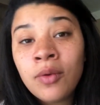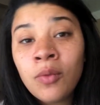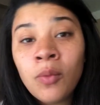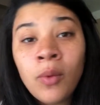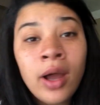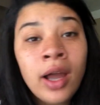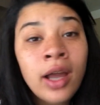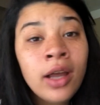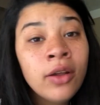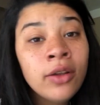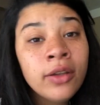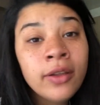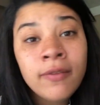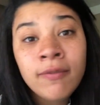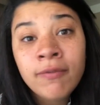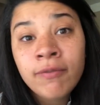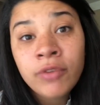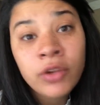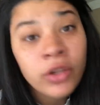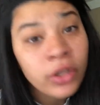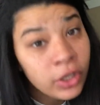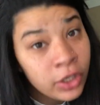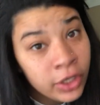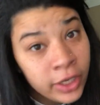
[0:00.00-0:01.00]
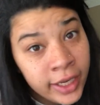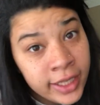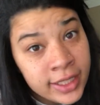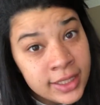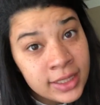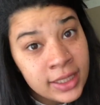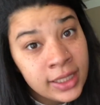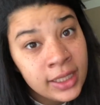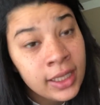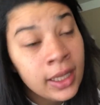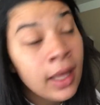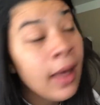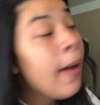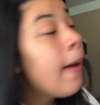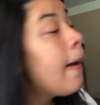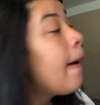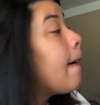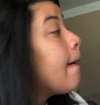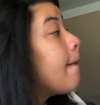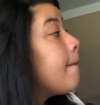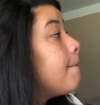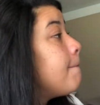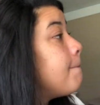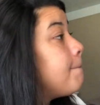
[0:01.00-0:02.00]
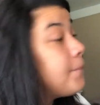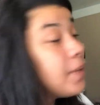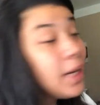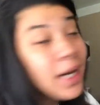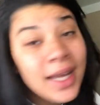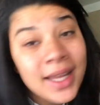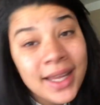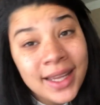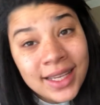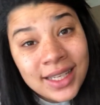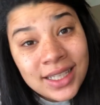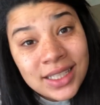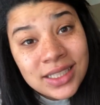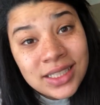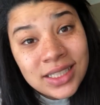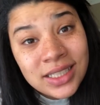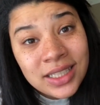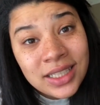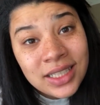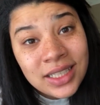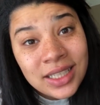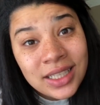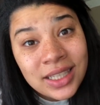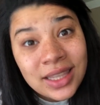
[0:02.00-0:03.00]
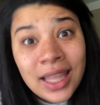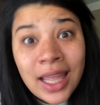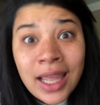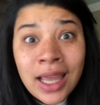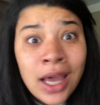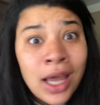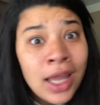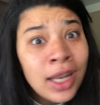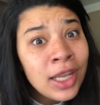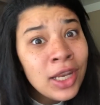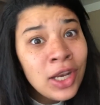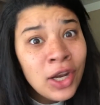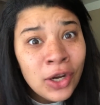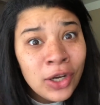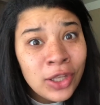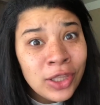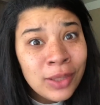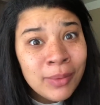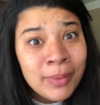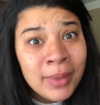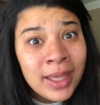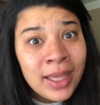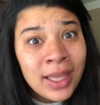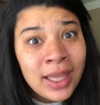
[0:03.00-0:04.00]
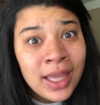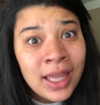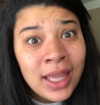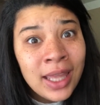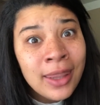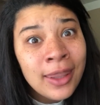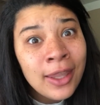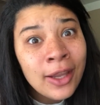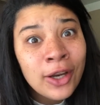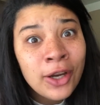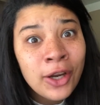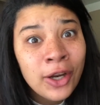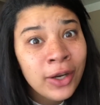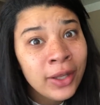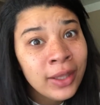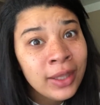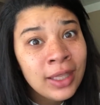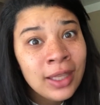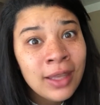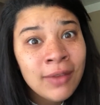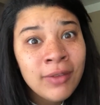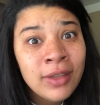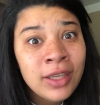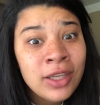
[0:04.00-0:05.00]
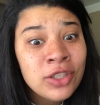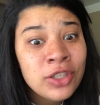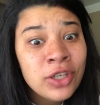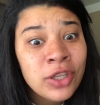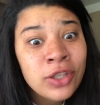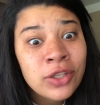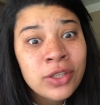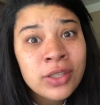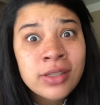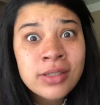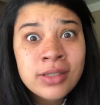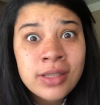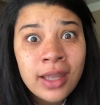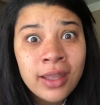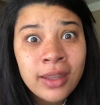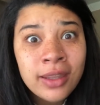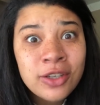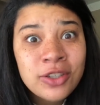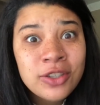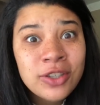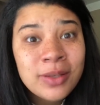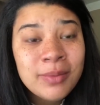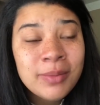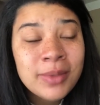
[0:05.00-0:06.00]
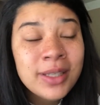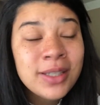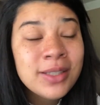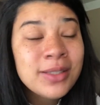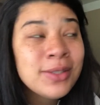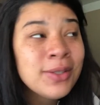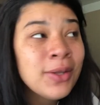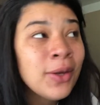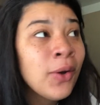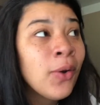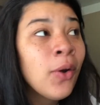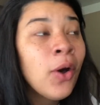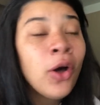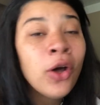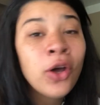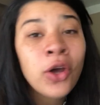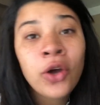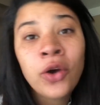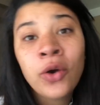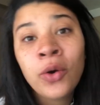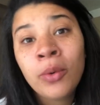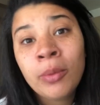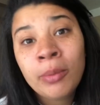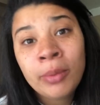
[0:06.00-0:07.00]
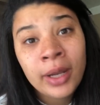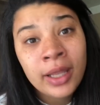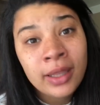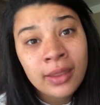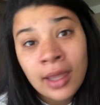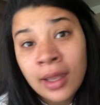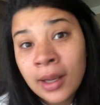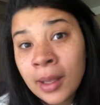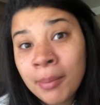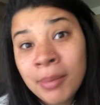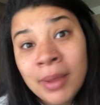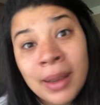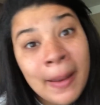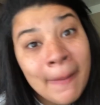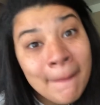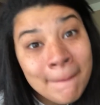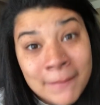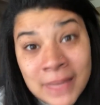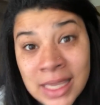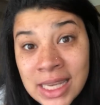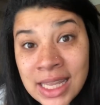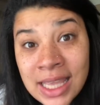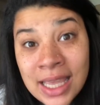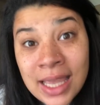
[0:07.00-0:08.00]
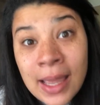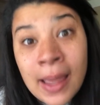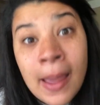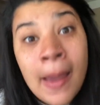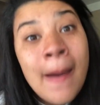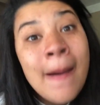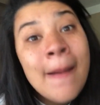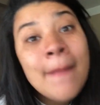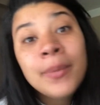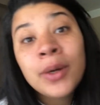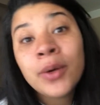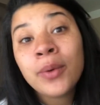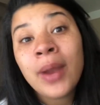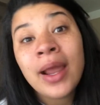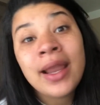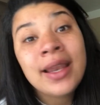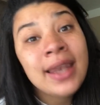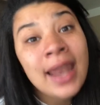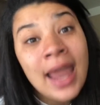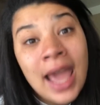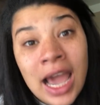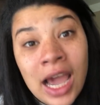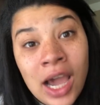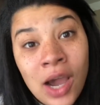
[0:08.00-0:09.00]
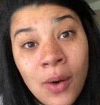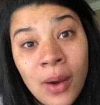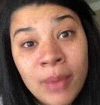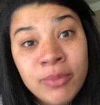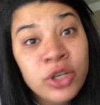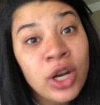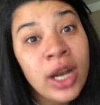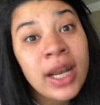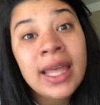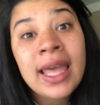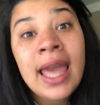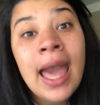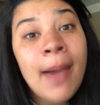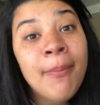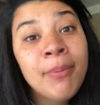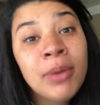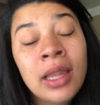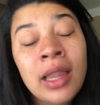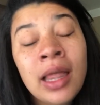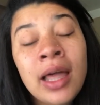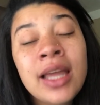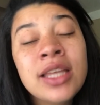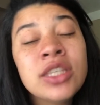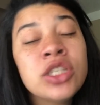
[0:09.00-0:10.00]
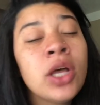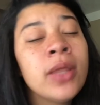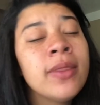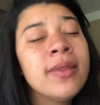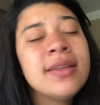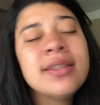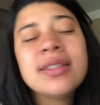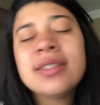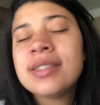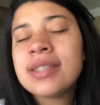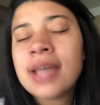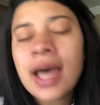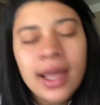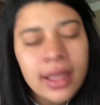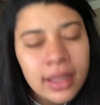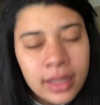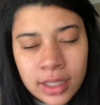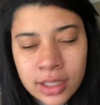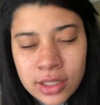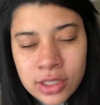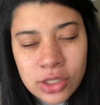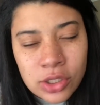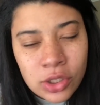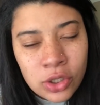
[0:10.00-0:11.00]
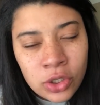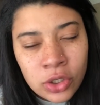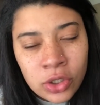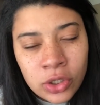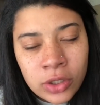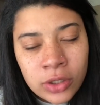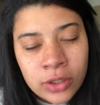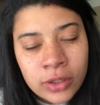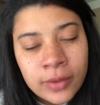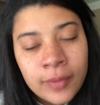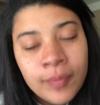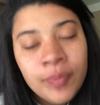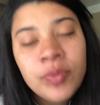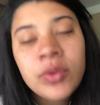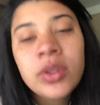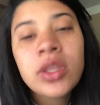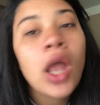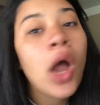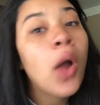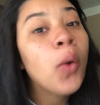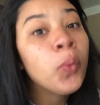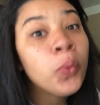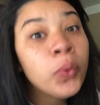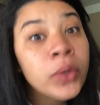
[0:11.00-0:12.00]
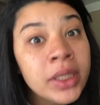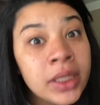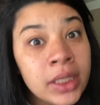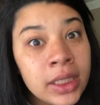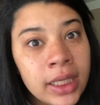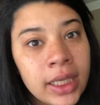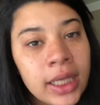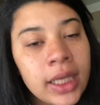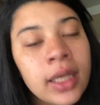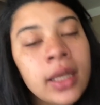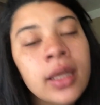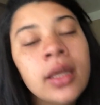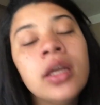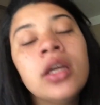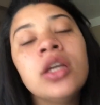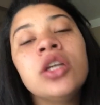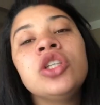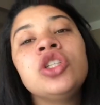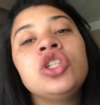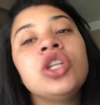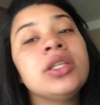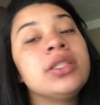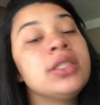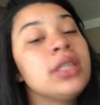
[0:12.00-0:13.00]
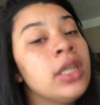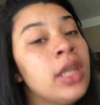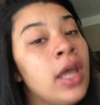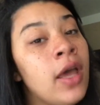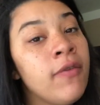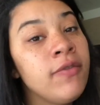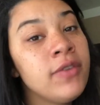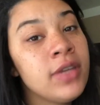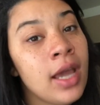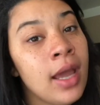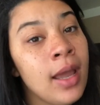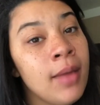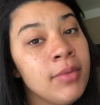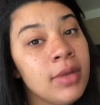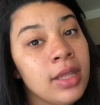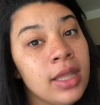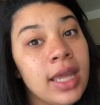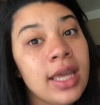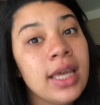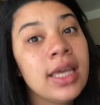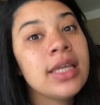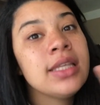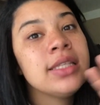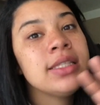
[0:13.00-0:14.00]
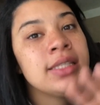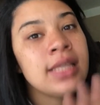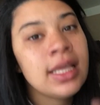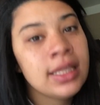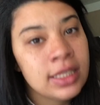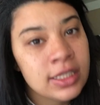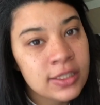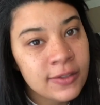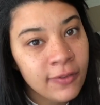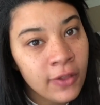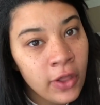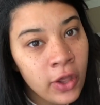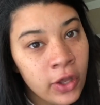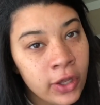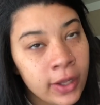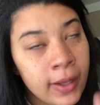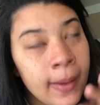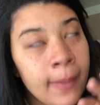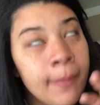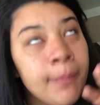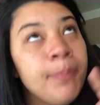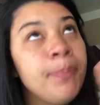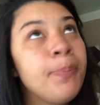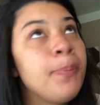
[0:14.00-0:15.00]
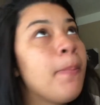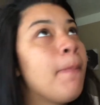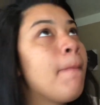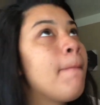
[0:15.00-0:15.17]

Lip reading: and wild and full of crazy, but they got in an argument and they're currently giving each other the silent treatment. So I'll go break that up in a minute. But right now I'm trying to capitalize on this silence, girl. Not really, just enough time to like set this vlog up,